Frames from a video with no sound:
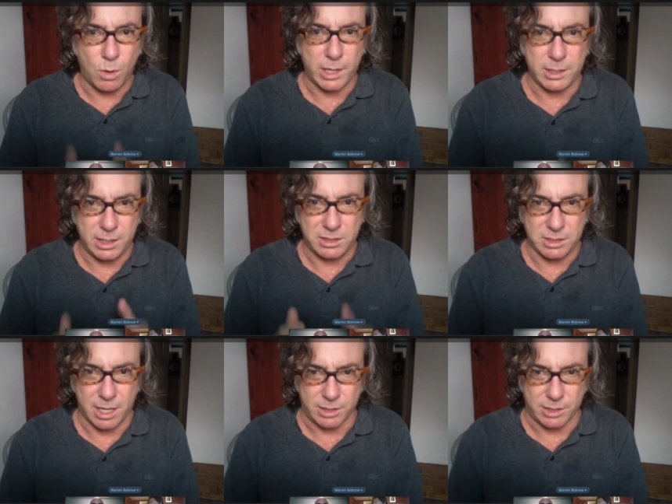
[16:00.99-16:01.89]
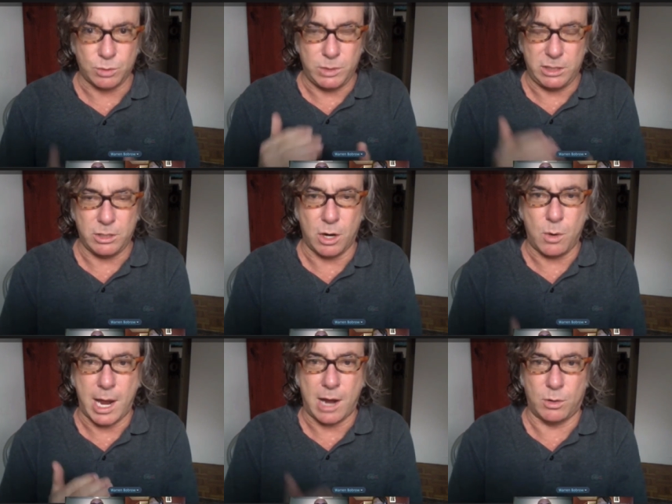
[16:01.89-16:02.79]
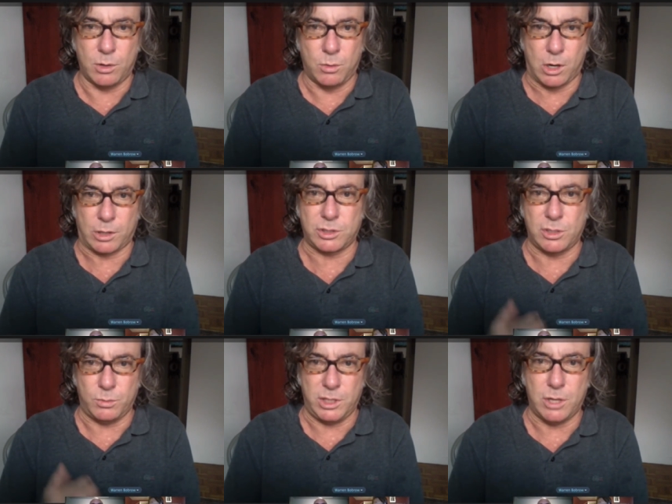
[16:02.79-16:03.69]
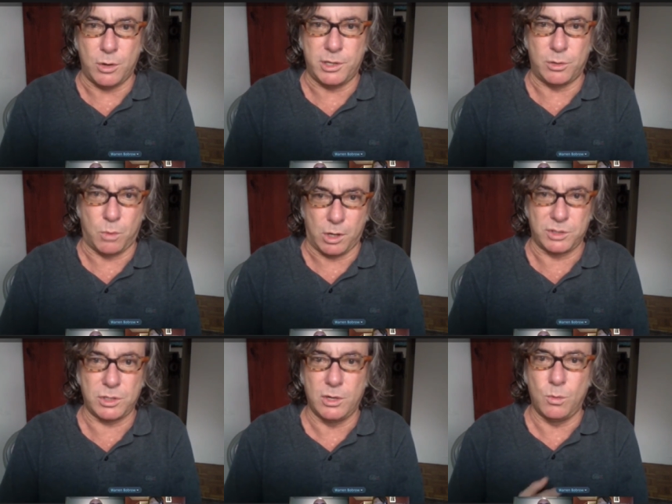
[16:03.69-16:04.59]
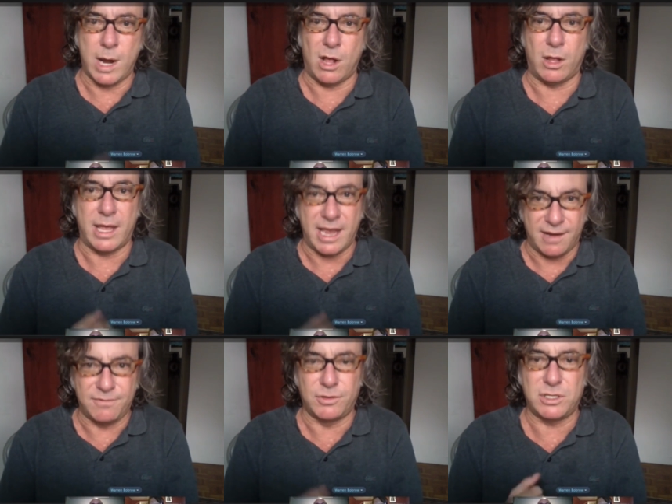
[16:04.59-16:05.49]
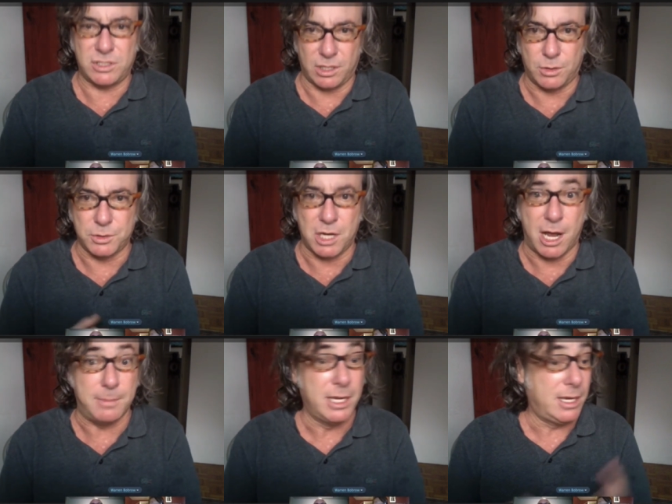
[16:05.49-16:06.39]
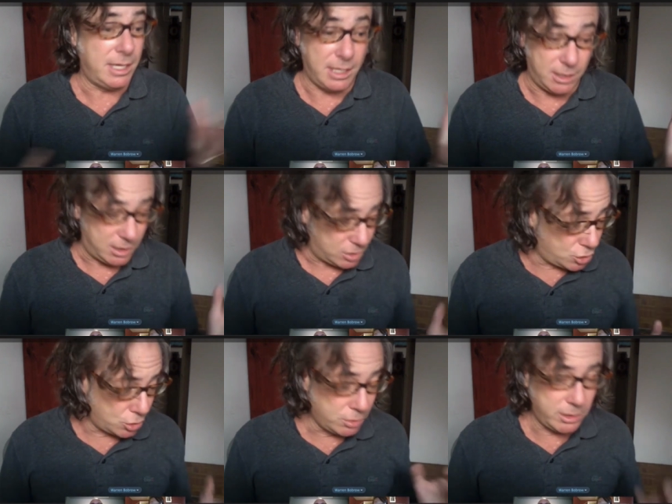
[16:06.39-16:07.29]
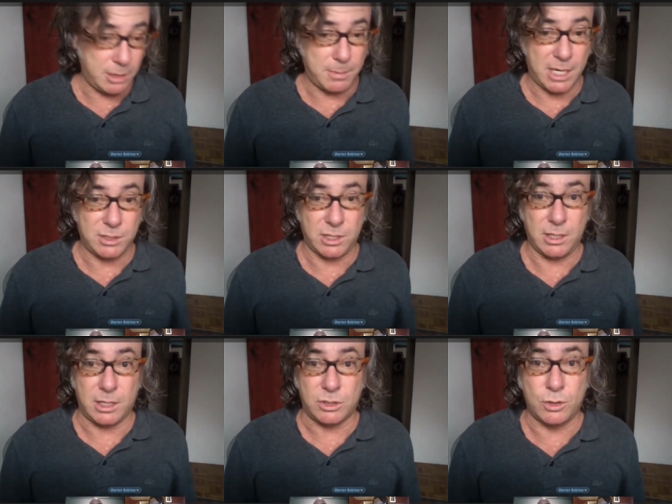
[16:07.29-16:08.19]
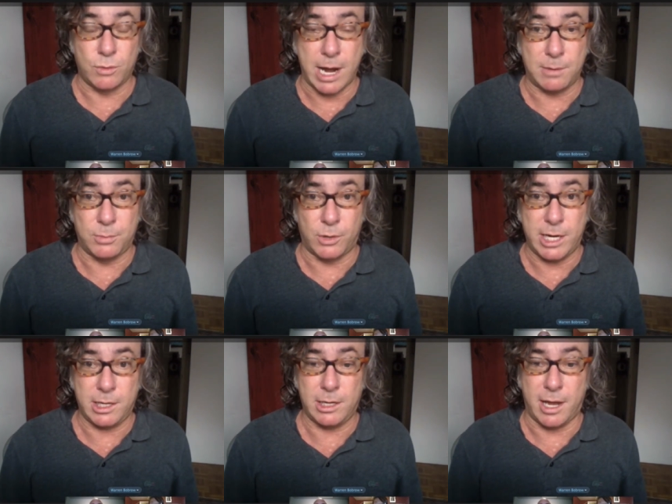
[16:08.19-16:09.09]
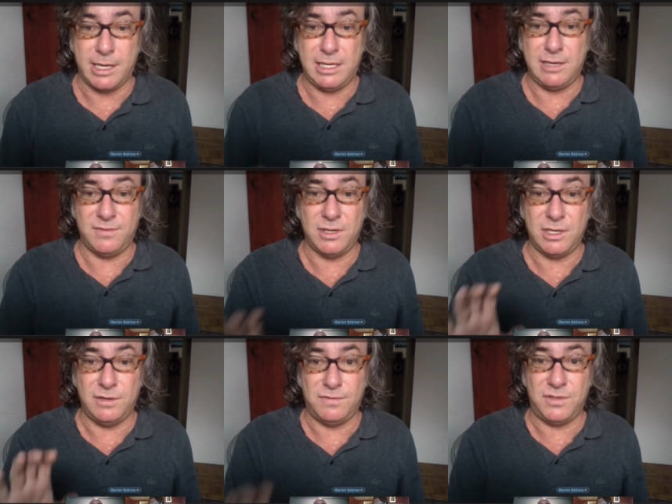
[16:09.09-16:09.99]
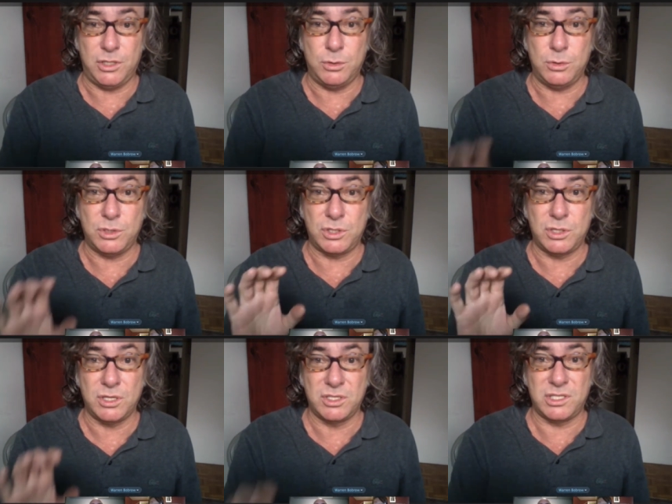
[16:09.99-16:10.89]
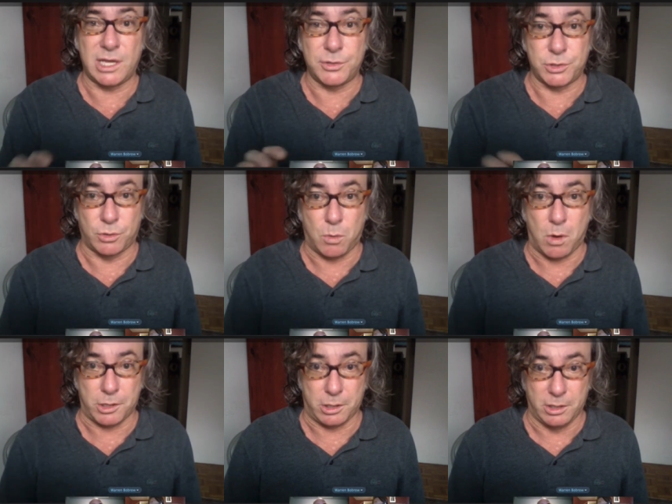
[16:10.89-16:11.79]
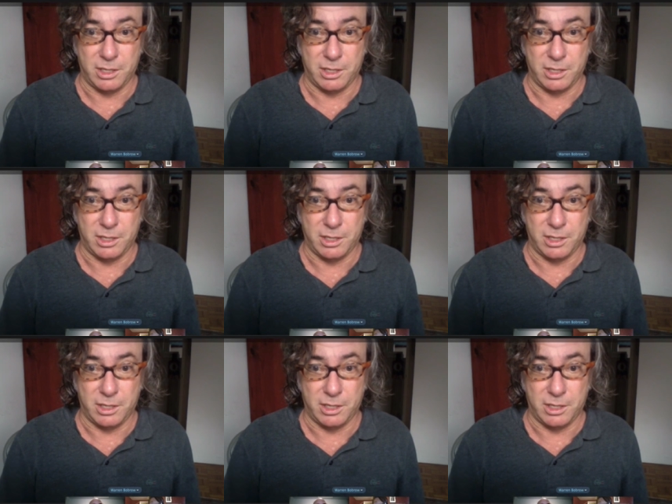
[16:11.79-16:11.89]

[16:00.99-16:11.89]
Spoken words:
what it does. We know how it works, and we know that it works well every single time. It is truly amazing. It's groundbreaking. I even infused seltzer water,